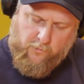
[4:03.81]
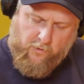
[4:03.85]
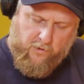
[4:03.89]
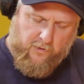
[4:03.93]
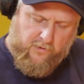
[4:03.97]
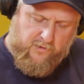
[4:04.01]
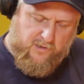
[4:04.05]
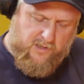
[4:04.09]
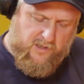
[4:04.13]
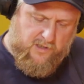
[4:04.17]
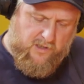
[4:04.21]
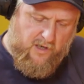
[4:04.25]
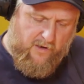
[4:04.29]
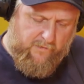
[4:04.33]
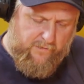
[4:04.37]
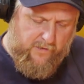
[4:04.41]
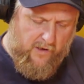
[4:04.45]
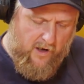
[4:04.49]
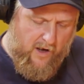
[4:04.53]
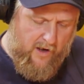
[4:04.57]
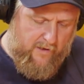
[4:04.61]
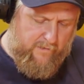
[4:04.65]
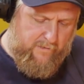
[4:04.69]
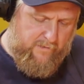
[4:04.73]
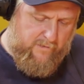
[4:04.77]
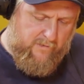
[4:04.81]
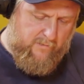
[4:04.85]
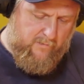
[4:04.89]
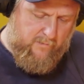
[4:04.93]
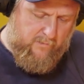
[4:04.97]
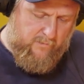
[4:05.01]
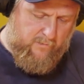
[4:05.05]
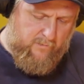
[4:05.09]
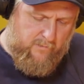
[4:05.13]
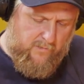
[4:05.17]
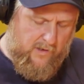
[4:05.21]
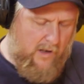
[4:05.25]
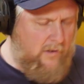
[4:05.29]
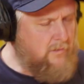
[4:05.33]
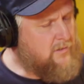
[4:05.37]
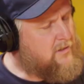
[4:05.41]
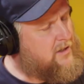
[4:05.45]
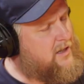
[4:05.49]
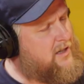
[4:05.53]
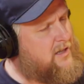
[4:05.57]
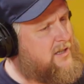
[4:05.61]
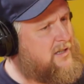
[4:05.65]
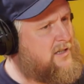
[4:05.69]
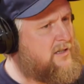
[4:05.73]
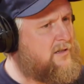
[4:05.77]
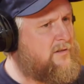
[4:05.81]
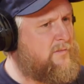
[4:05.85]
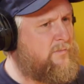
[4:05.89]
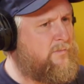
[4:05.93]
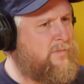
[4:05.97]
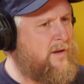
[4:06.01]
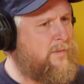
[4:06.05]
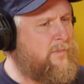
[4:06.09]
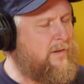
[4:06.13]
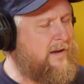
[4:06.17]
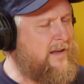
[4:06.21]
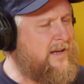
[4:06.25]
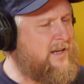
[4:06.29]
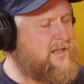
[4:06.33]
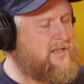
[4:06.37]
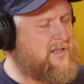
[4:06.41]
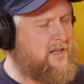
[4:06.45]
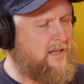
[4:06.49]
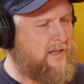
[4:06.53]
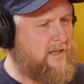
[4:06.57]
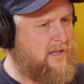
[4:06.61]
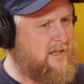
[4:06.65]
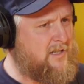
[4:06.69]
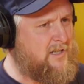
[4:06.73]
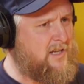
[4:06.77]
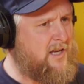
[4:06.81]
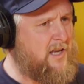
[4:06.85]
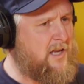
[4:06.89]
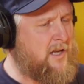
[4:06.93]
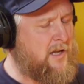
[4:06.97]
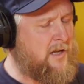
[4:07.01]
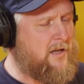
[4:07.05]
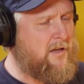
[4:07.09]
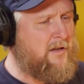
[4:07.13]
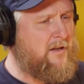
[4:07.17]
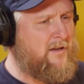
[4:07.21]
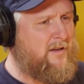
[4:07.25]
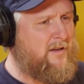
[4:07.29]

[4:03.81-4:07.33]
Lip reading: What, stuff that I've noticed people eating this year?